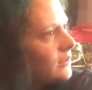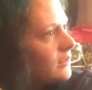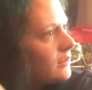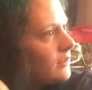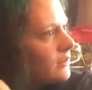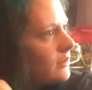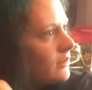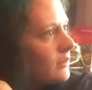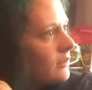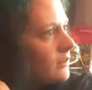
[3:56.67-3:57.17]

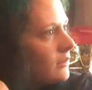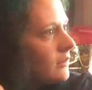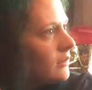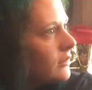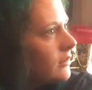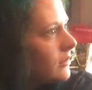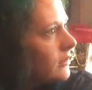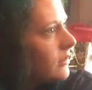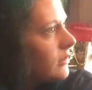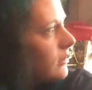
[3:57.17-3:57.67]

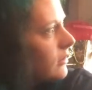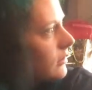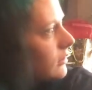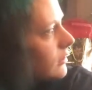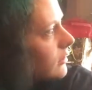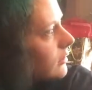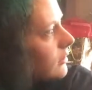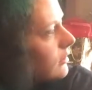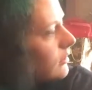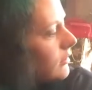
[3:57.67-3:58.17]

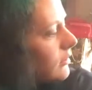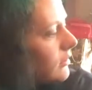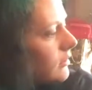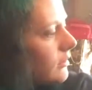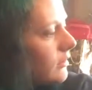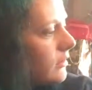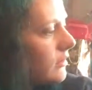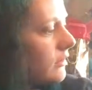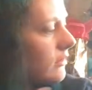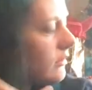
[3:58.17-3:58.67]

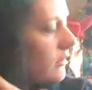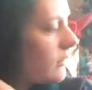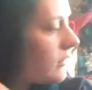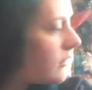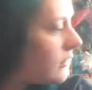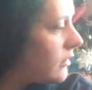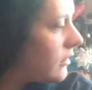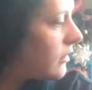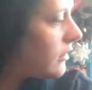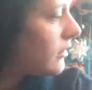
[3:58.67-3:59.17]

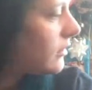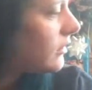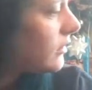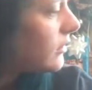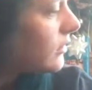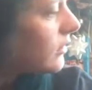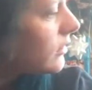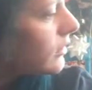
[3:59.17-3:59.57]
Nothing is said.